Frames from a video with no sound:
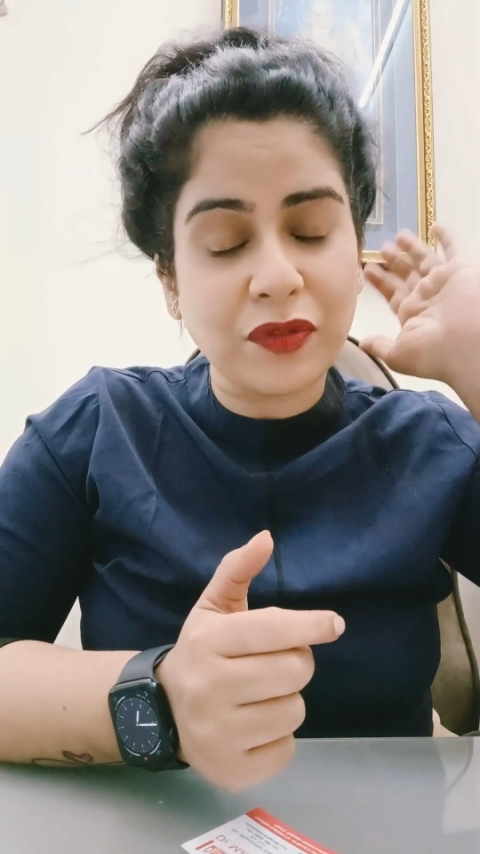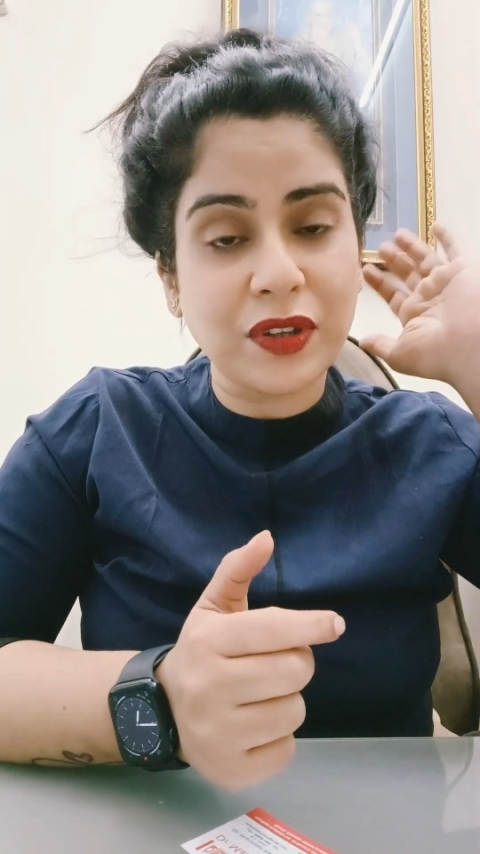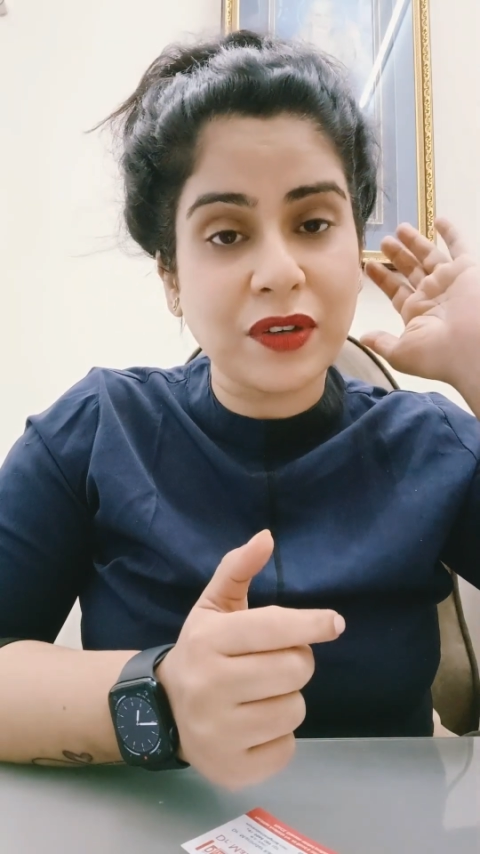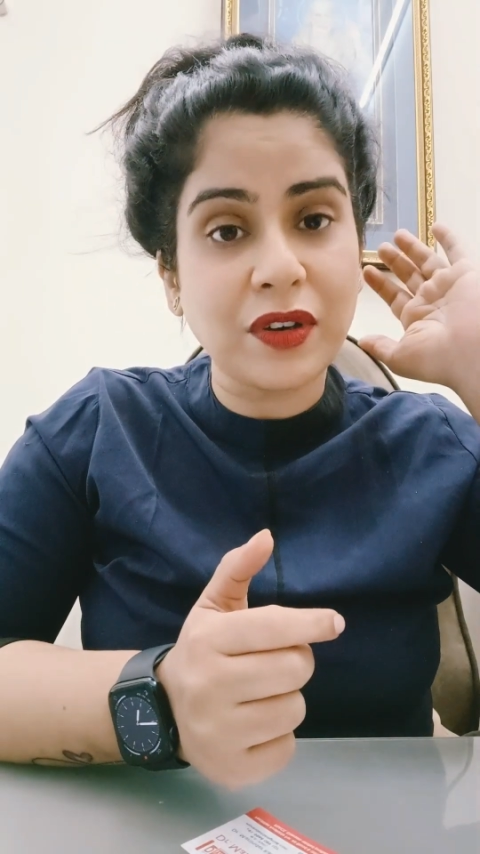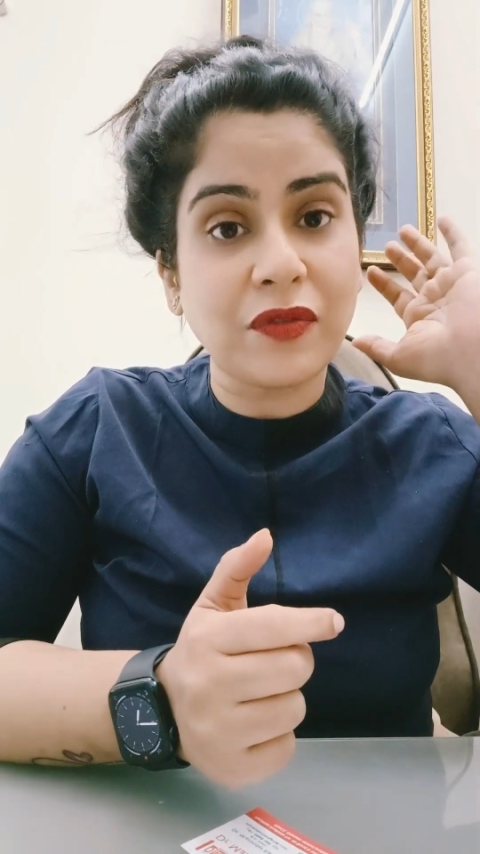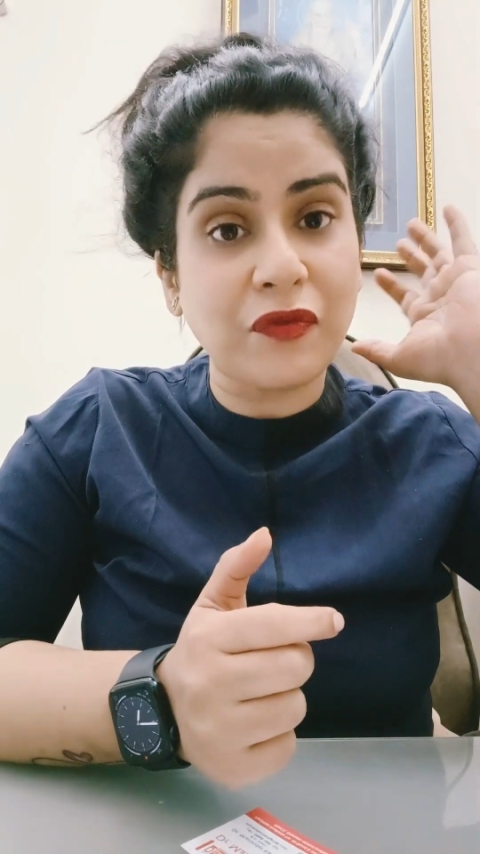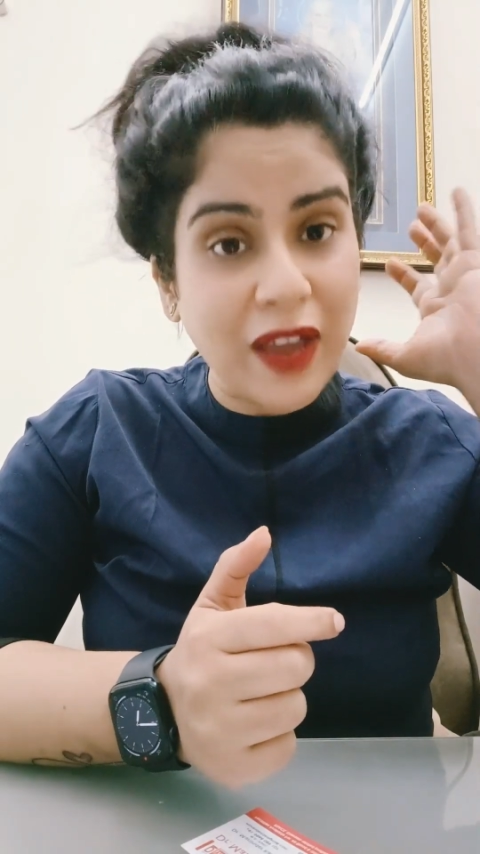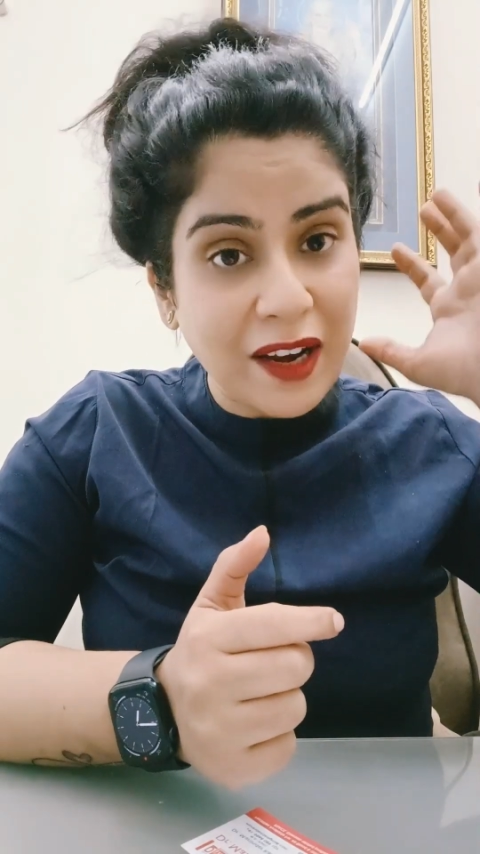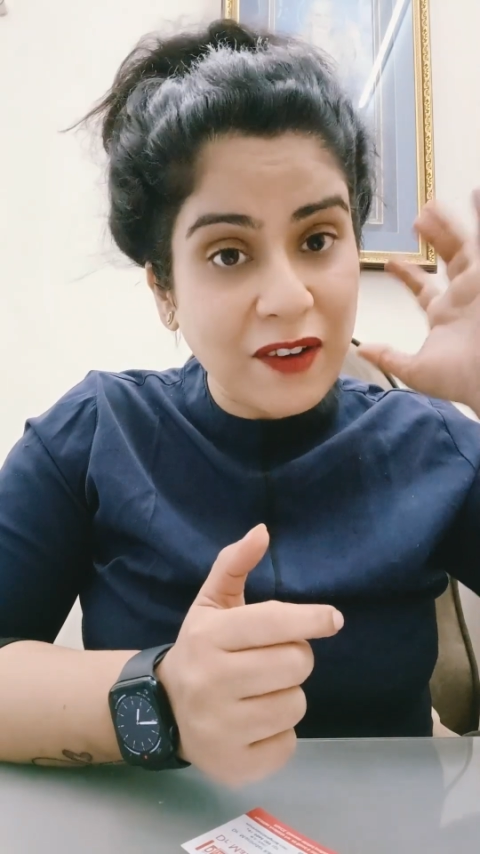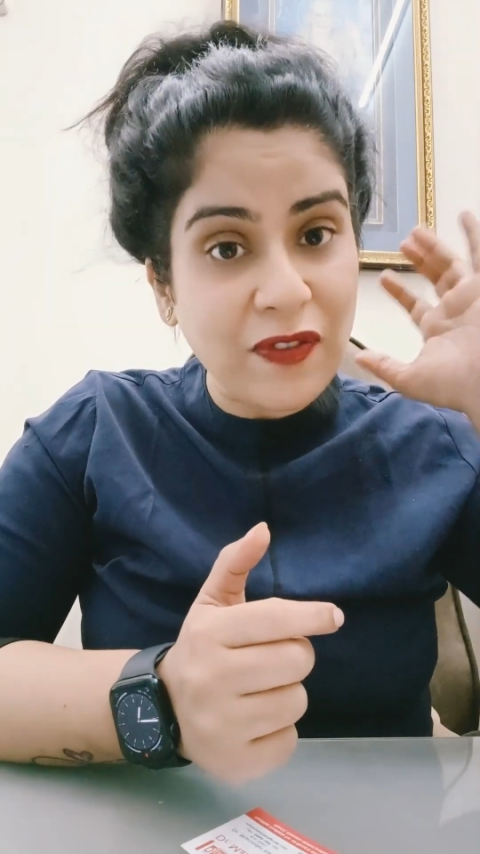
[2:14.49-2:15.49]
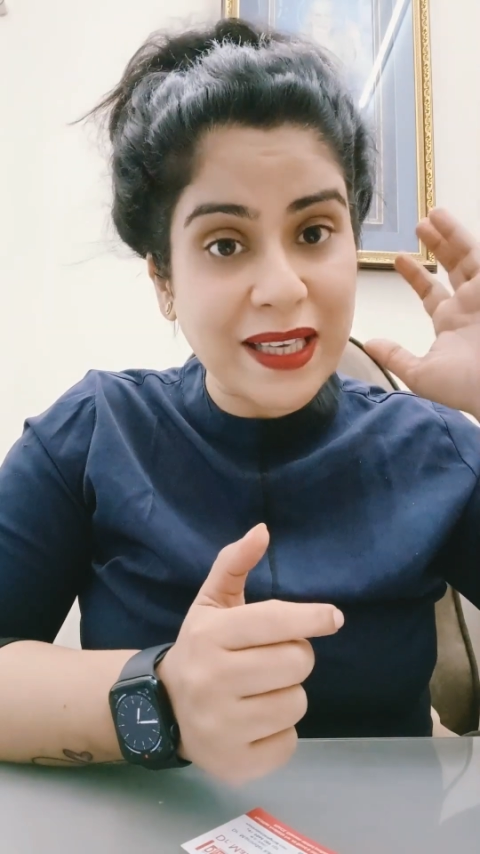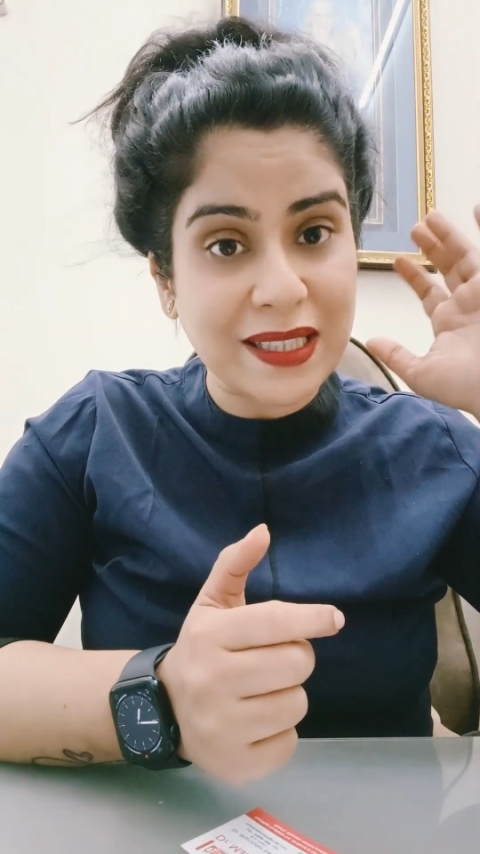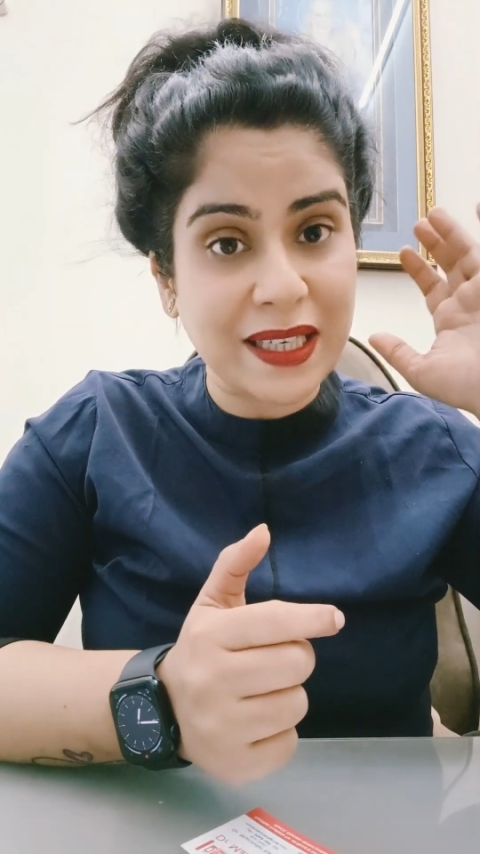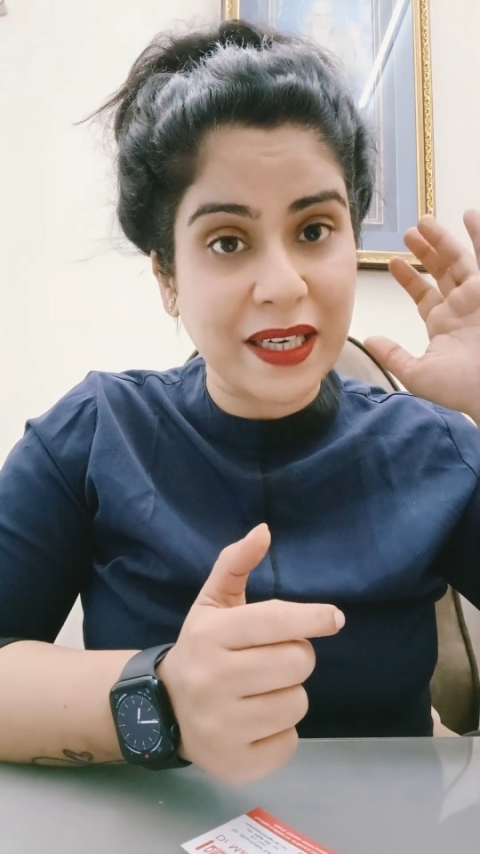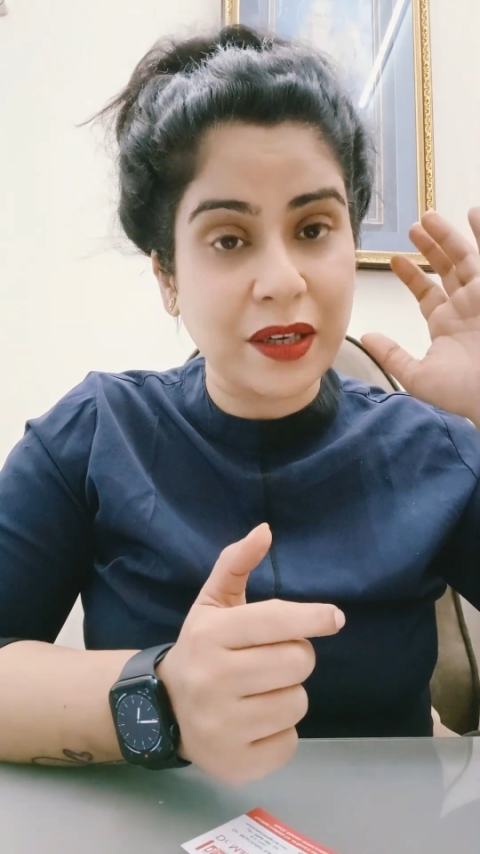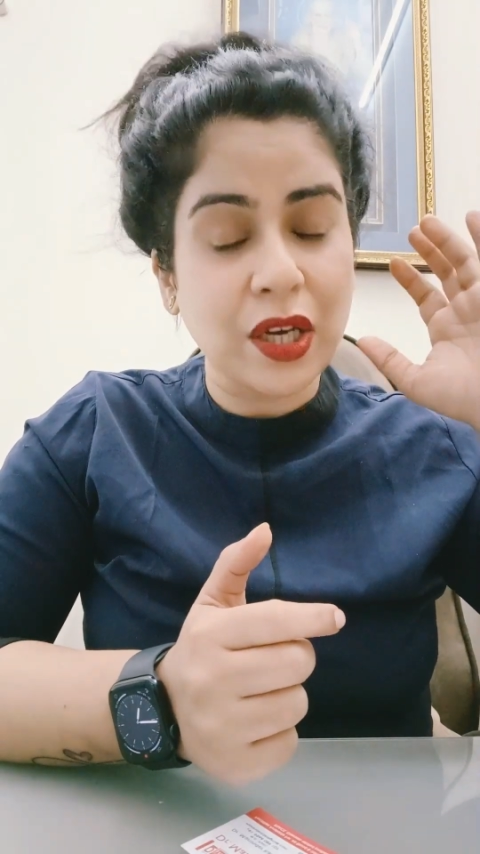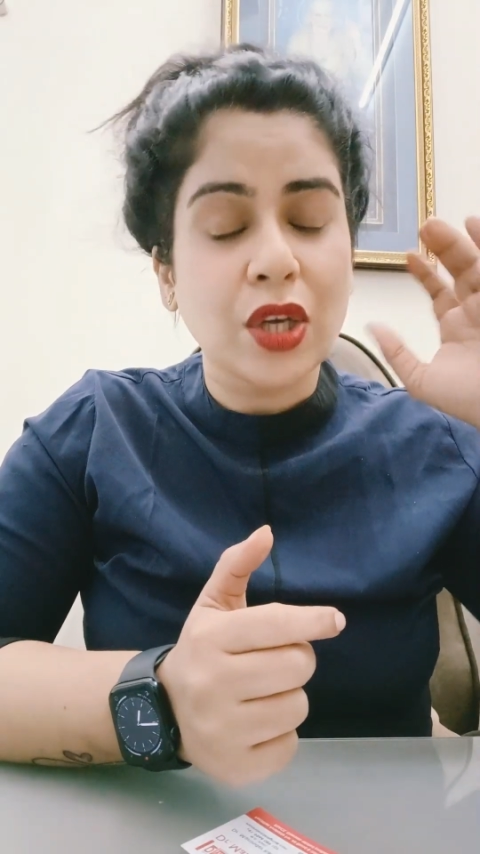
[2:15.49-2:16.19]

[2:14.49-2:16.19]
the well flexed head,